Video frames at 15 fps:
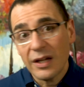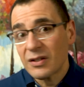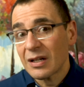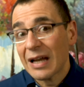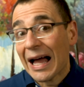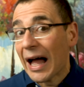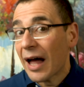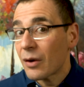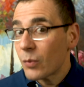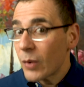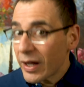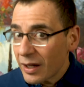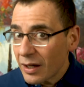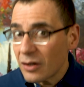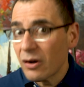is an
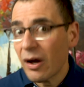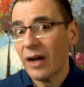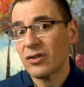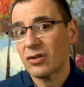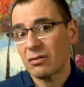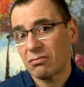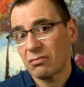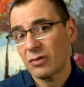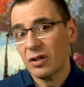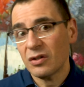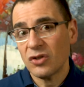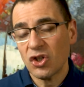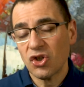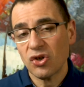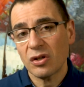unrecognized
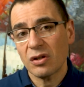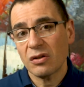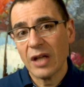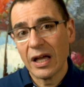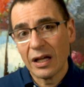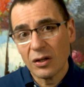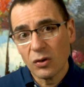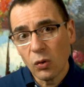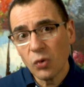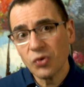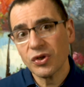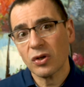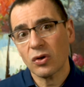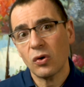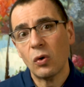condition that can
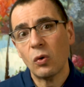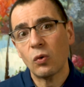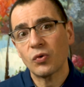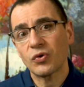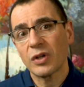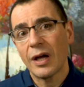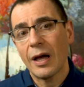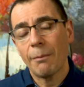also cause